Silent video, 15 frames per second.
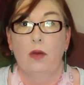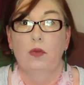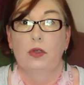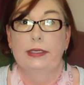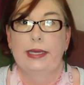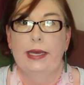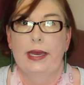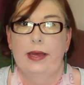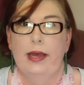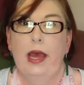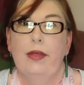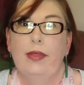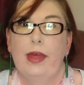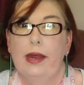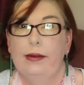we'll see how
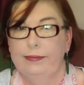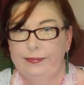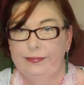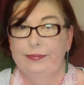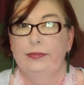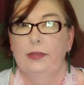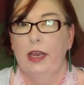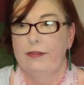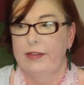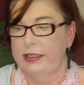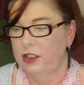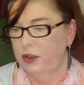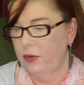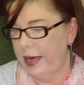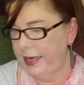that
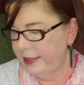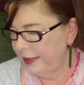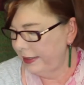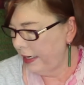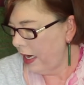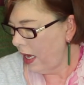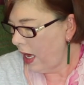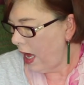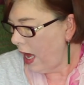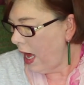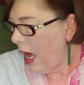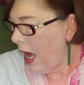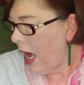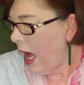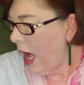eventuates.
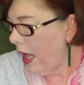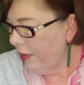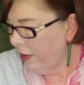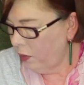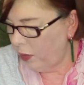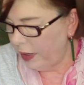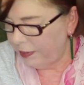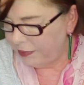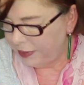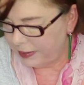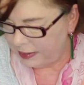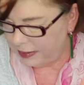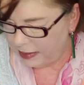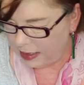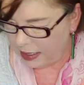Other
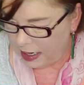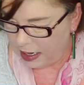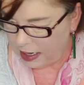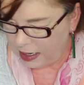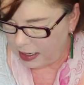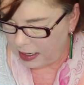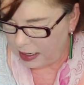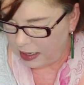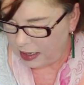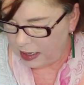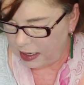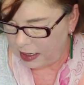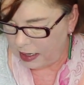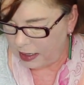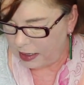whips,
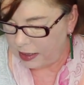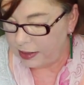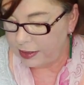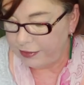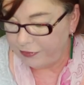the